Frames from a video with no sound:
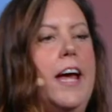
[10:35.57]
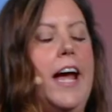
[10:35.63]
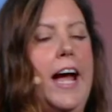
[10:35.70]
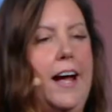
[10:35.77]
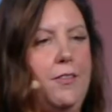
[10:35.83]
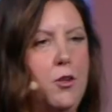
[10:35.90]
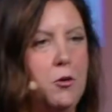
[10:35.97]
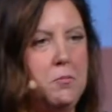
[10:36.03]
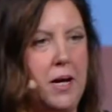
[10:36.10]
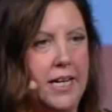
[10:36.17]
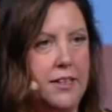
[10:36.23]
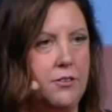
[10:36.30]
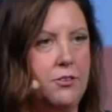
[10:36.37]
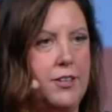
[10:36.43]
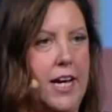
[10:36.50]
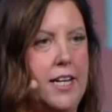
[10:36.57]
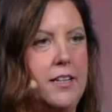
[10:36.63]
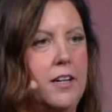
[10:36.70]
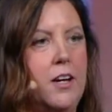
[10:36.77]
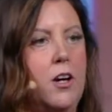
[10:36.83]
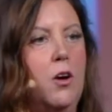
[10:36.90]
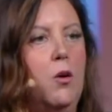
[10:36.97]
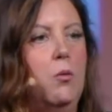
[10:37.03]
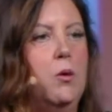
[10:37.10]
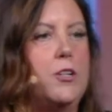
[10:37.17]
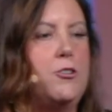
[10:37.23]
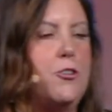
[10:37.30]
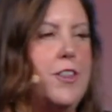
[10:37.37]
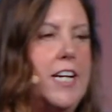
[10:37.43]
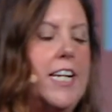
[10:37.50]
and their mindset,
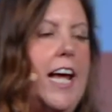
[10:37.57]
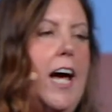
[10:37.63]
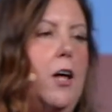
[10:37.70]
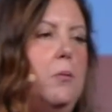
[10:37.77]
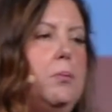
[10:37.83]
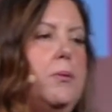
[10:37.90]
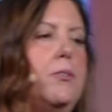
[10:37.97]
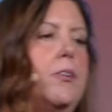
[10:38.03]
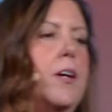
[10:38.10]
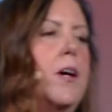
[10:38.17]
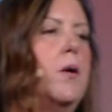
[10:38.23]
which then helps